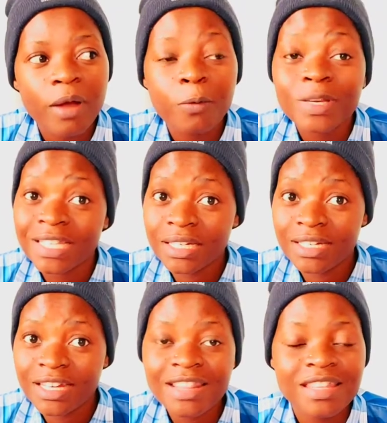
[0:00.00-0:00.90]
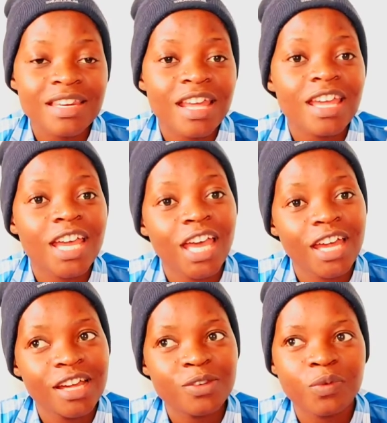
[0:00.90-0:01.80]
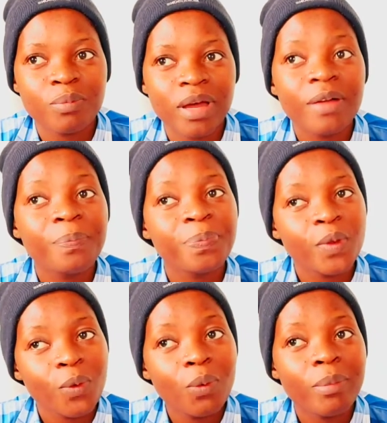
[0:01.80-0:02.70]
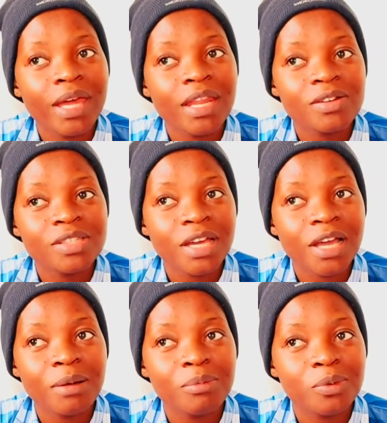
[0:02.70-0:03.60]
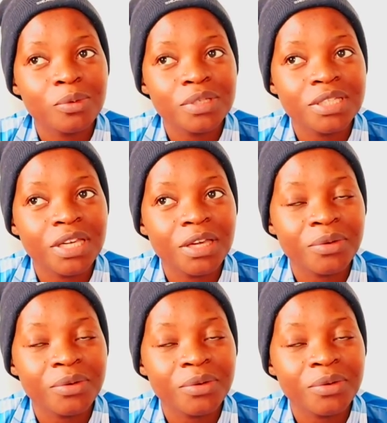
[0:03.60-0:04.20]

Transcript: we did nothing nainga from here it'll take